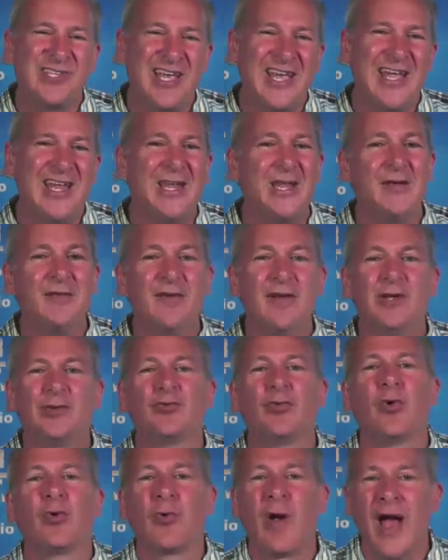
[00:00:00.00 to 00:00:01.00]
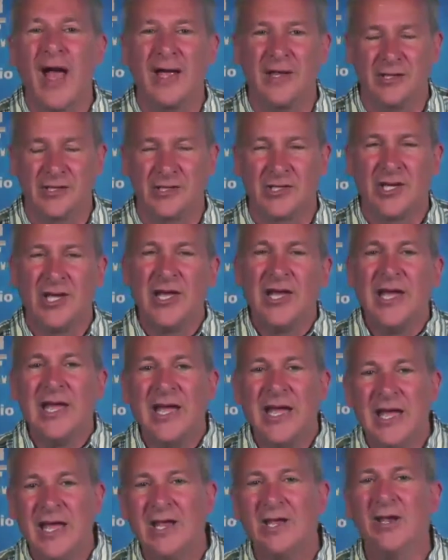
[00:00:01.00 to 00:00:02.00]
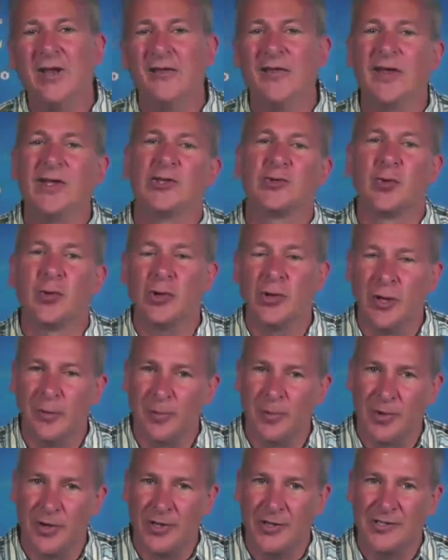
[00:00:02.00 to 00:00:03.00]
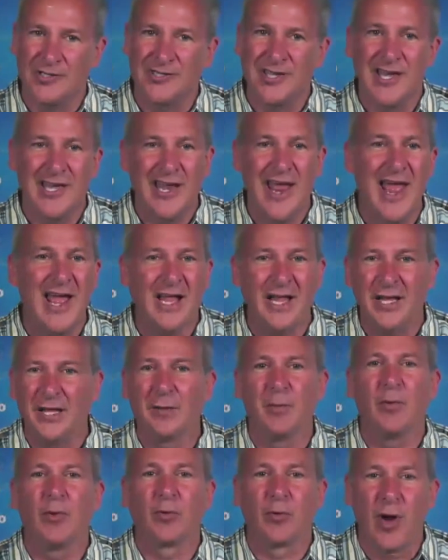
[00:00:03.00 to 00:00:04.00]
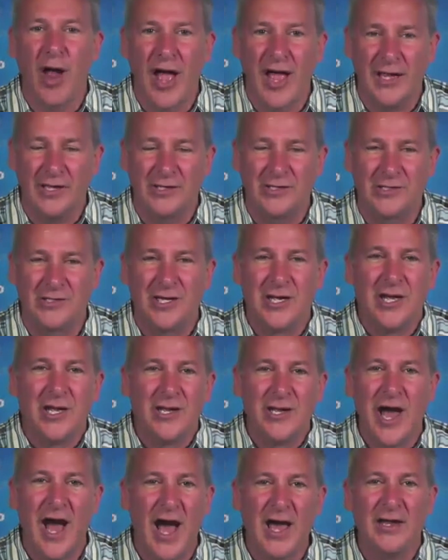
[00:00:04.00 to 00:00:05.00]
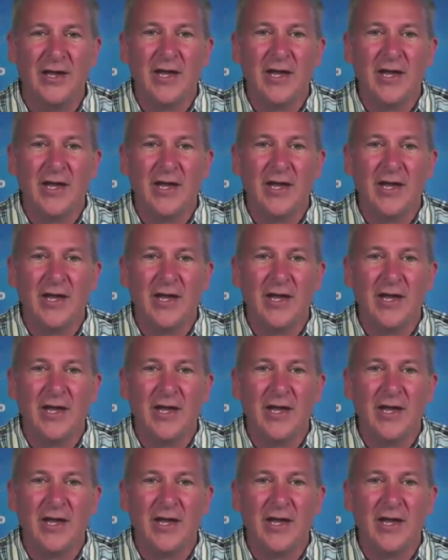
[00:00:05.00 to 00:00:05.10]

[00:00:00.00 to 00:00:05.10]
It was individual rights individual liberties, inalienable rights,